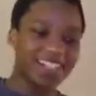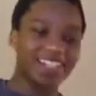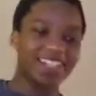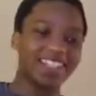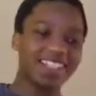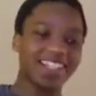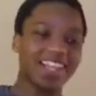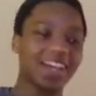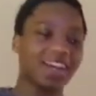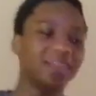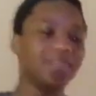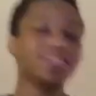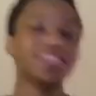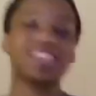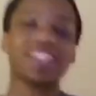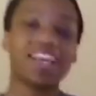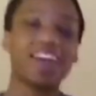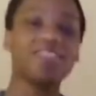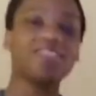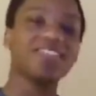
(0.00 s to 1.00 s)
because I
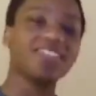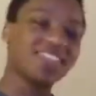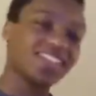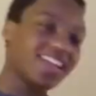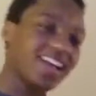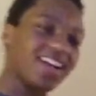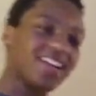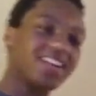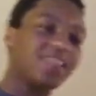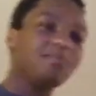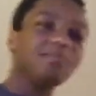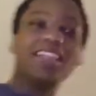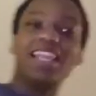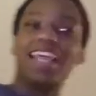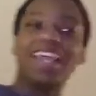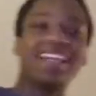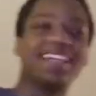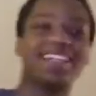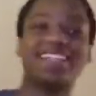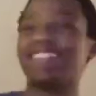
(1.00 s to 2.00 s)
was, I was scared. I'm
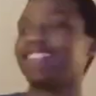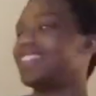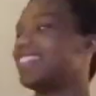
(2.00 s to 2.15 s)
like,